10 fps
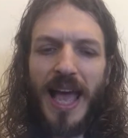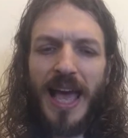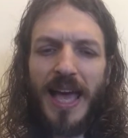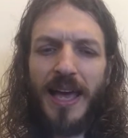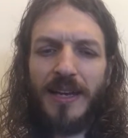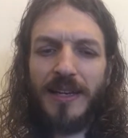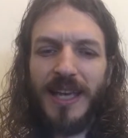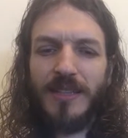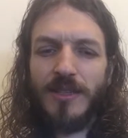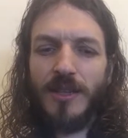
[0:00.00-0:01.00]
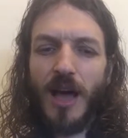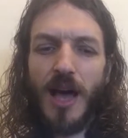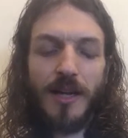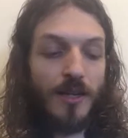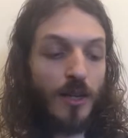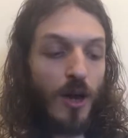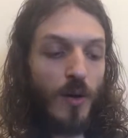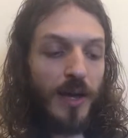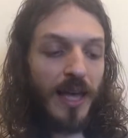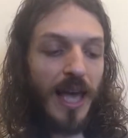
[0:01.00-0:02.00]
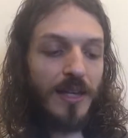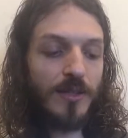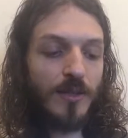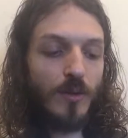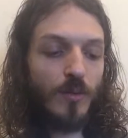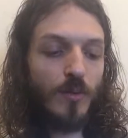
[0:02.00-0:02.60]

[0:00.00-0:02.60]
and it's not going as